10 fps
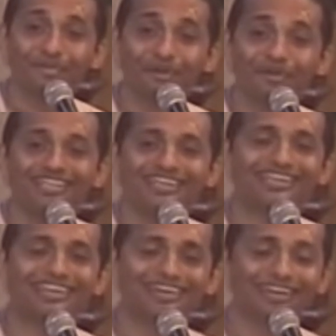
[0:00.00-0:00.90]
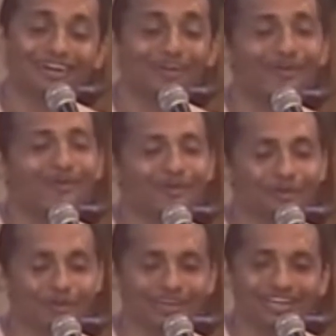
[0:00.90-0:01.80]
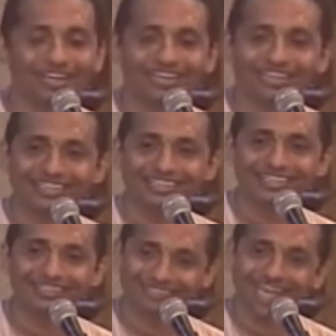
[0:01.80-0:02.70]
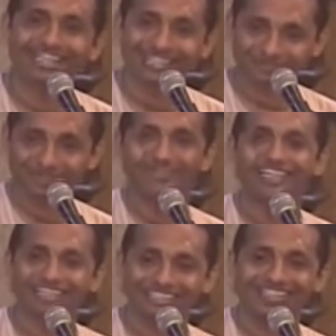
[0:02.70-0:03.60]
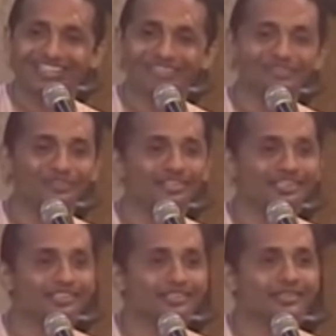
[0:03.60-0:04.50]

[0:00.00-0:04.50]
Prabhupada said, go, now go and take rest. I just wanted to chastise you for this.